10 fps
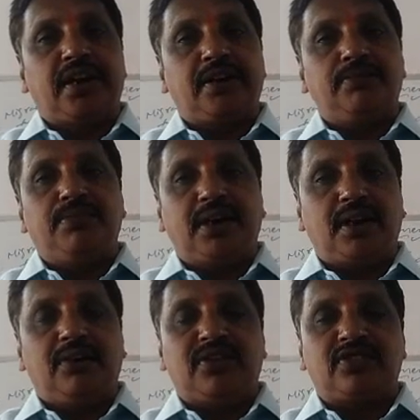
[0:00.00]
care,
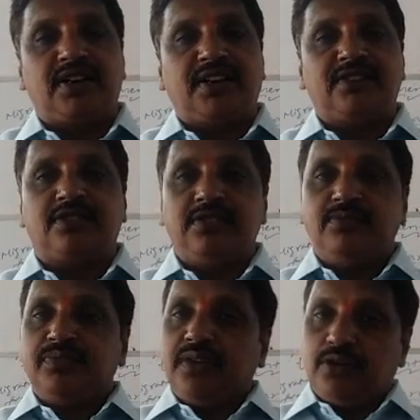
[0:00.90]
medical facilities
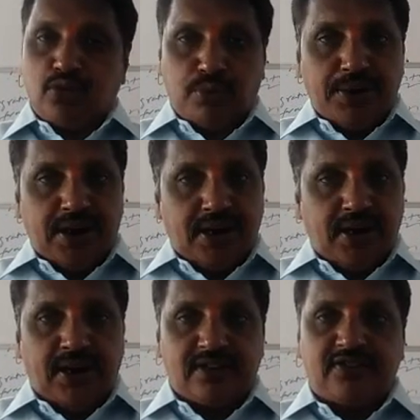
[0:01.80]
should be
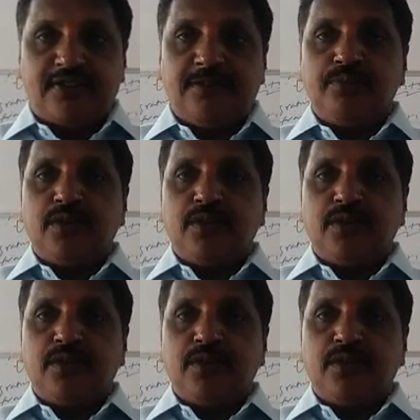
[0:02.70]
enhanced.